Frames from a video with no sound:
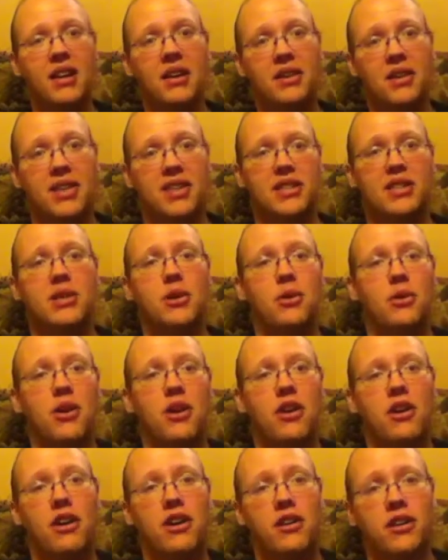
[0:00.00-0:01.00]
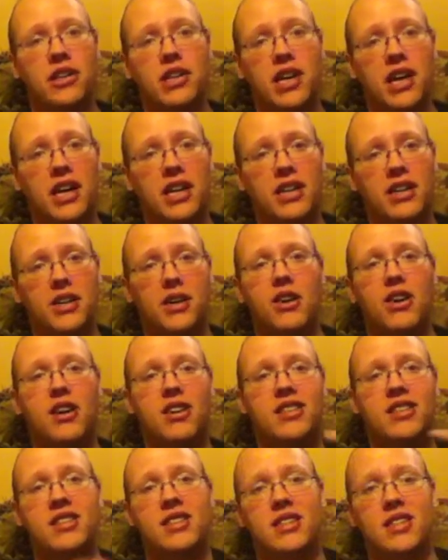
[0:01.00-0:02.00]
than Sword Art Online
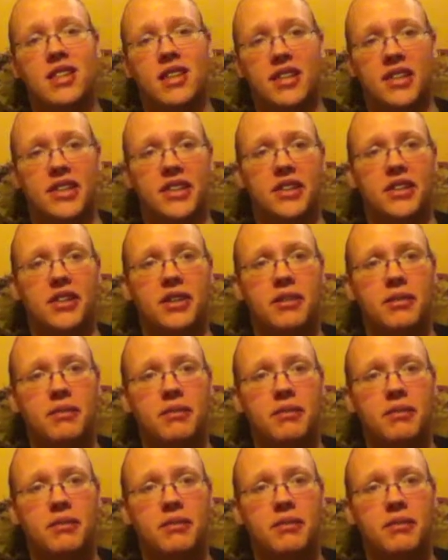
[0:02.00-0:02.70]
costs here.